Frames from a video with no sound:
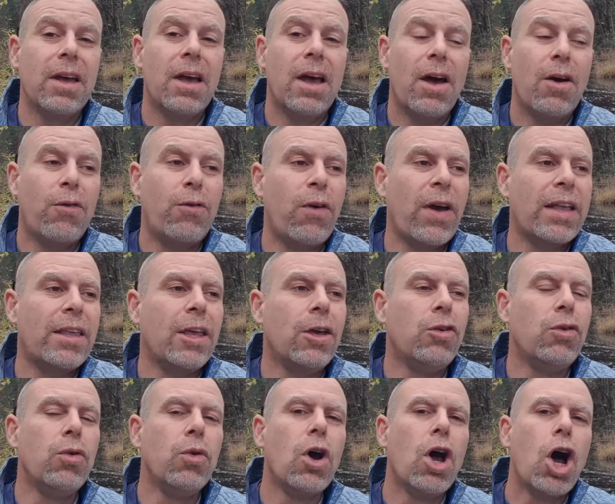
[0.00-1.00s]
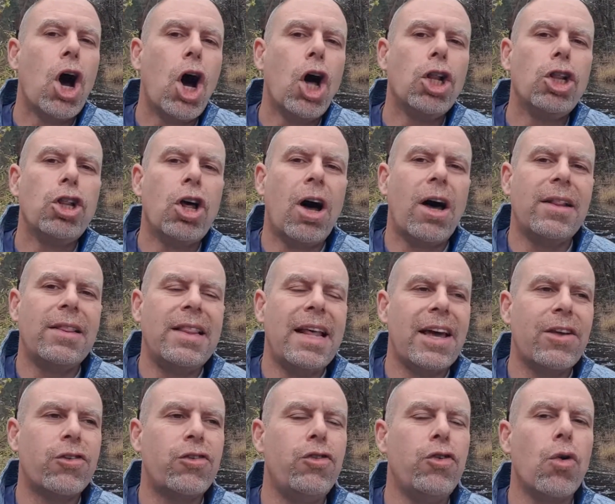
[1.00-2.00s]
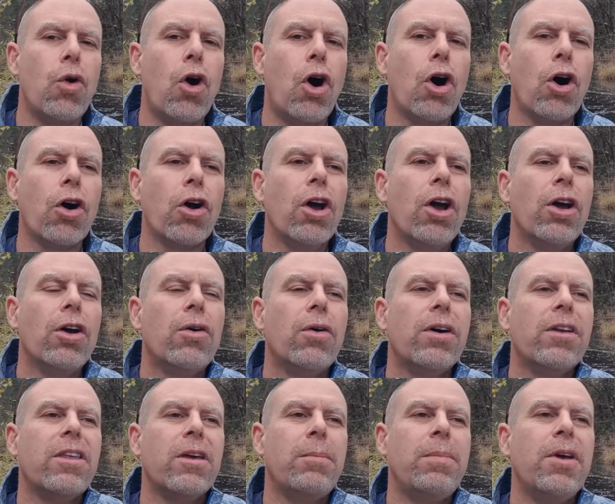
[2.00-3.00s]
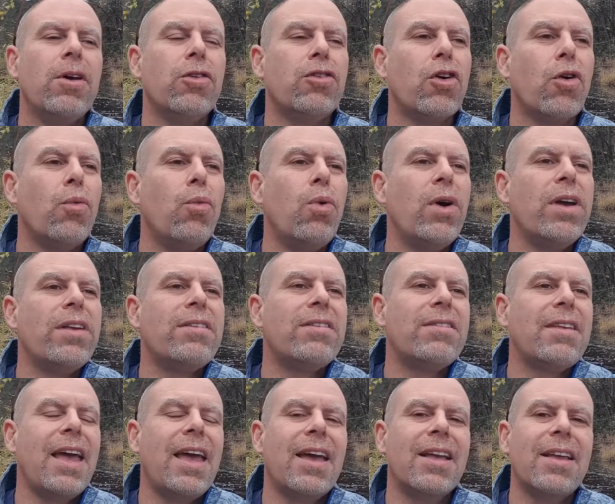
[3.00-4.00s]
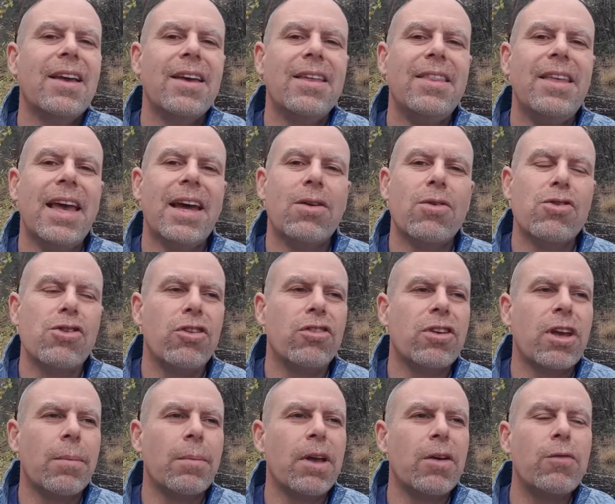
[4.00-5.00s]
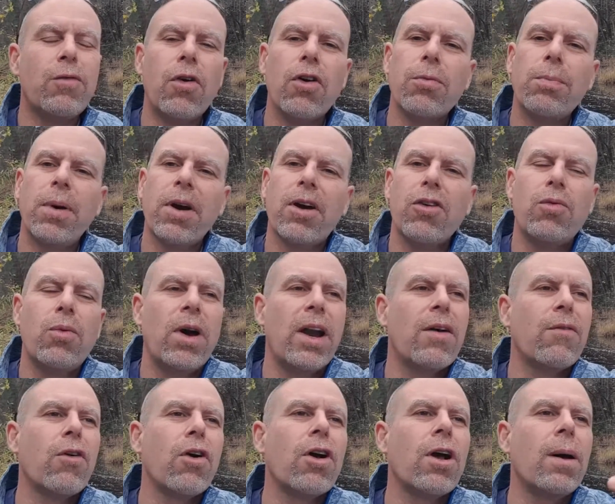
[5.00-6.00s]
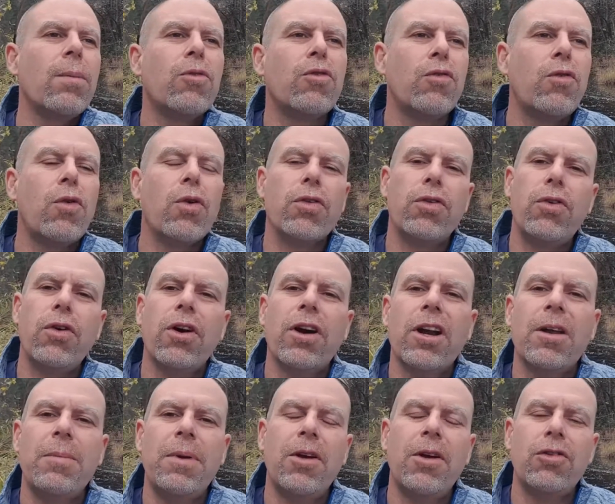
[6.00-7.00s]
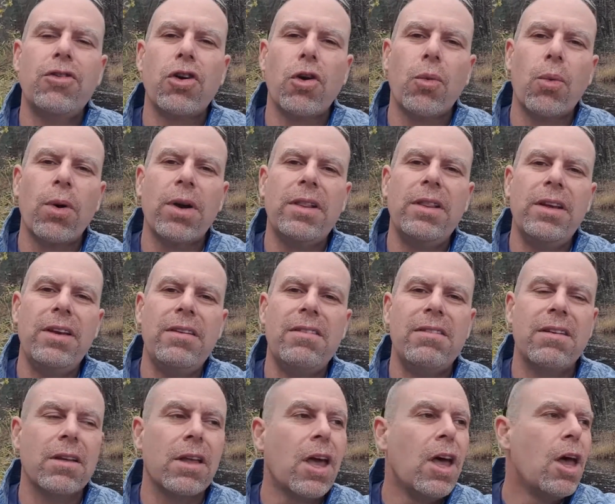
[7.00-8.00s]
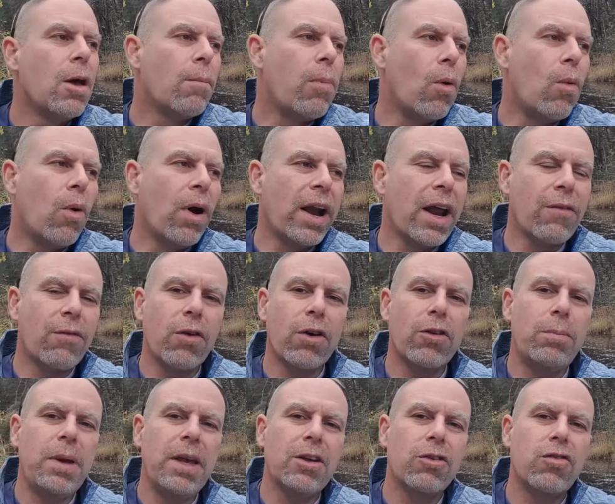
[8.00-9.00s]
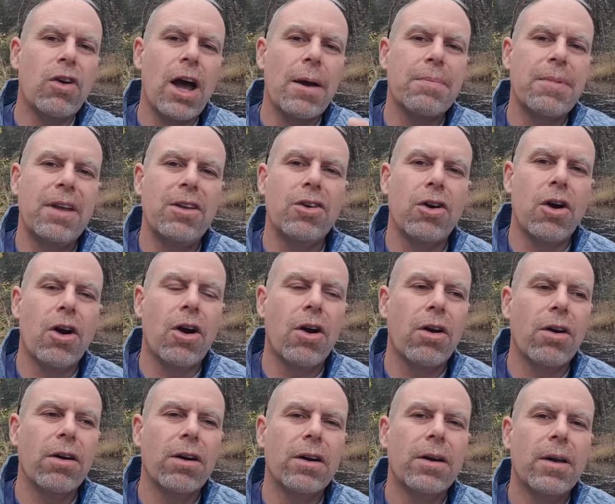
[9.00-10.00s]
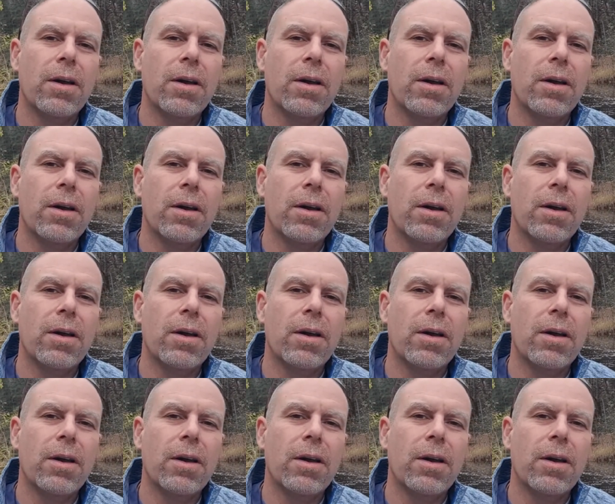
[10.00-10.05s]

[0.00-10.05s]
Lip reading: affecting you a lot less. You are going to be able to withstand the energies coming forth, because whatever comes forth, you're going to be able to release it. But whatever is being trapped in your heart,